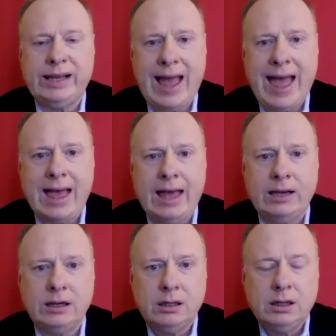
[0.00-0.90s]

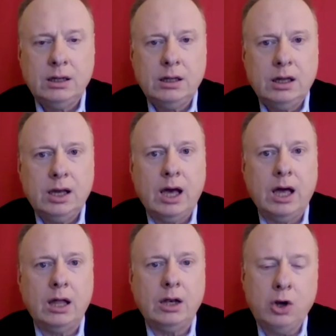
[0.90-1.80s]
can,
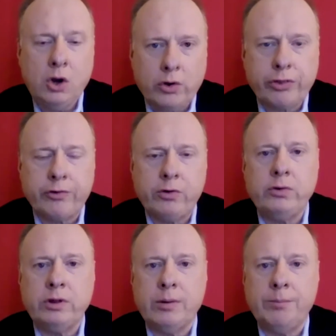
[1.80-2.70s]
look
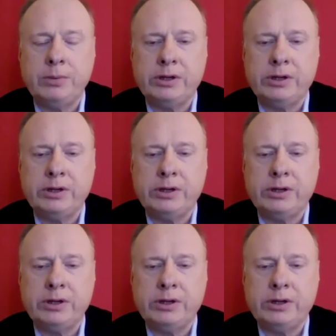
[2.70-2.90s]
through them,